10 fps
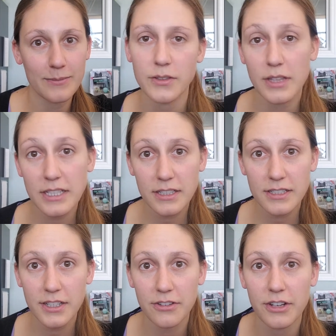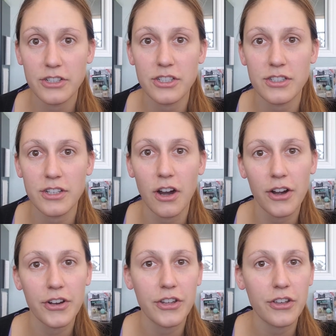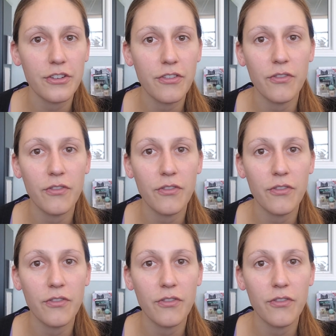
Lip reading: These considerations are good